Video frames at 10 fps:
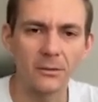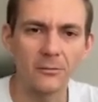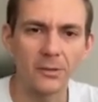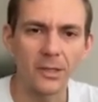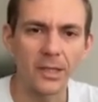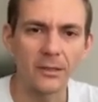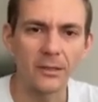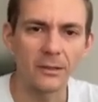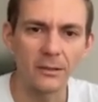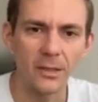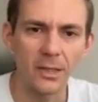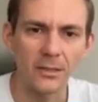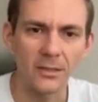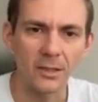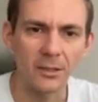we get
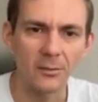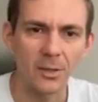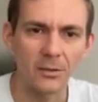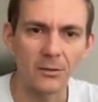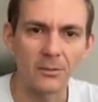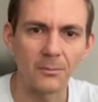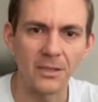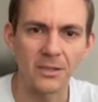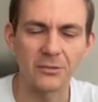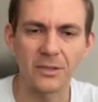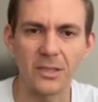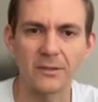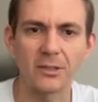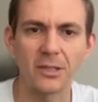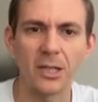as an argument to the message
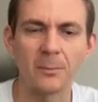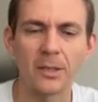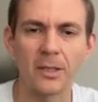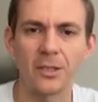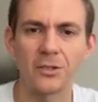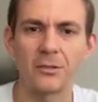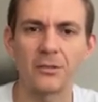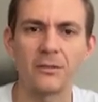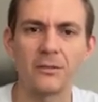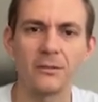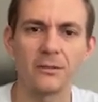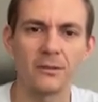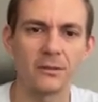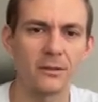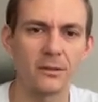received application
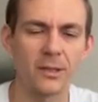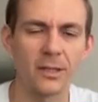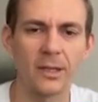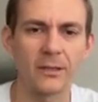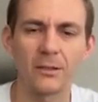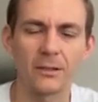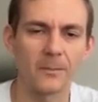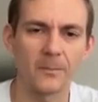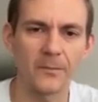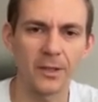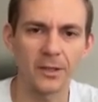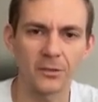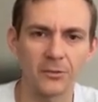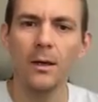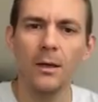uh, um,
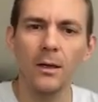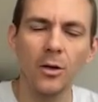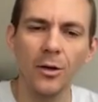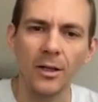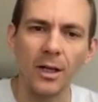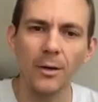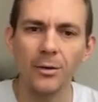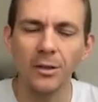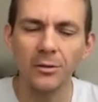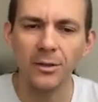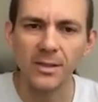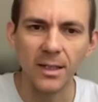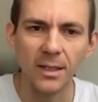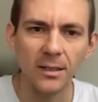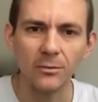function. Okay, now we need to
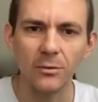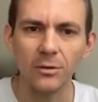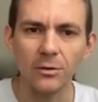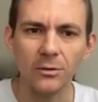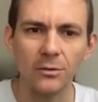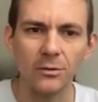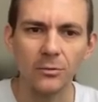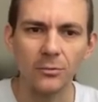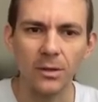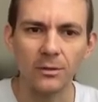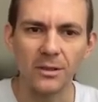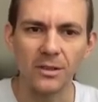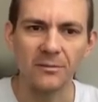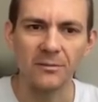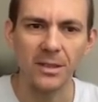decide what to do with the
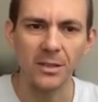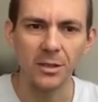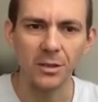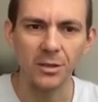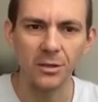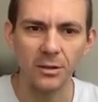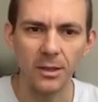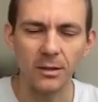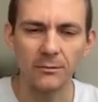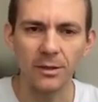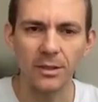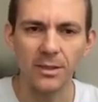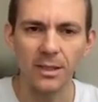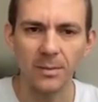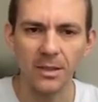received message, and we
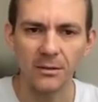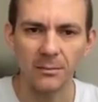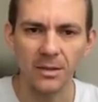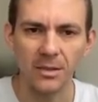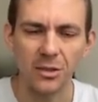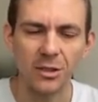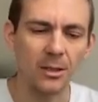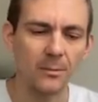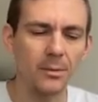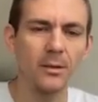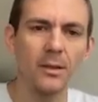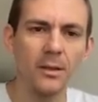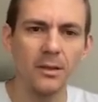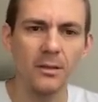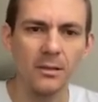decide based on the message type.
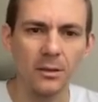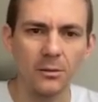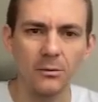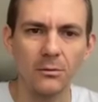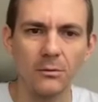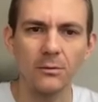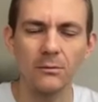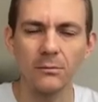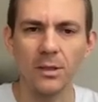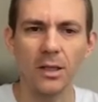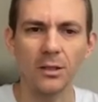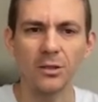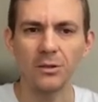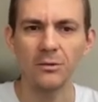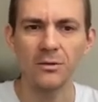So we
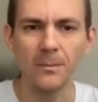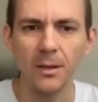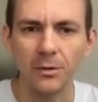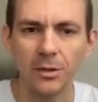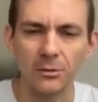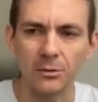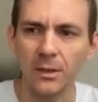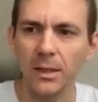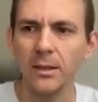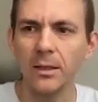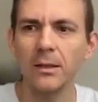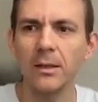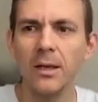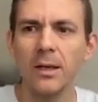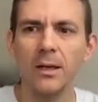actually do something, we don't do
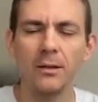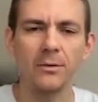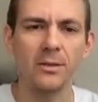nothing, and we